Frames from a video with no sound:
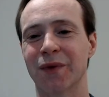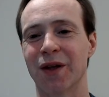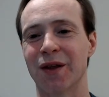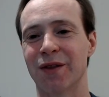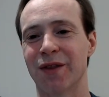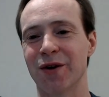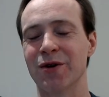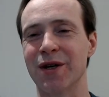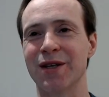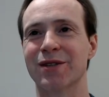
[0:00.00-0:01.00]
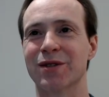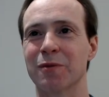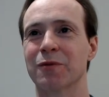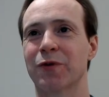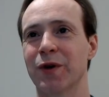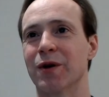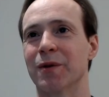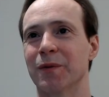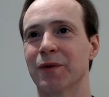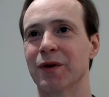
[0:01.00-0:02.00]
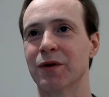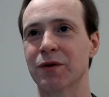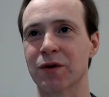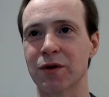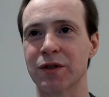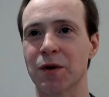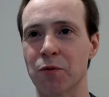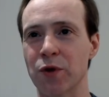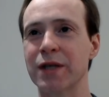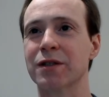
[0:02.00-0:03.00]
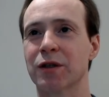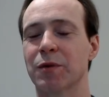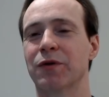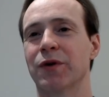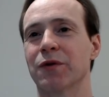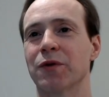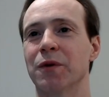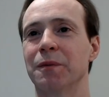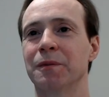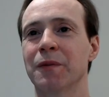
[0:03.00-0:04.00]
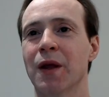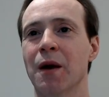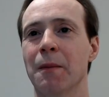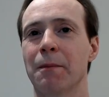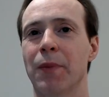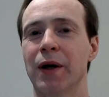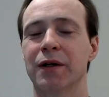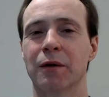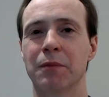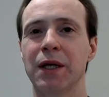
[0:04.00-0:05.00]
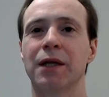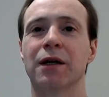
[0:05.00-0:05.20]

there is some fear. There is some reason to be fearful. But the media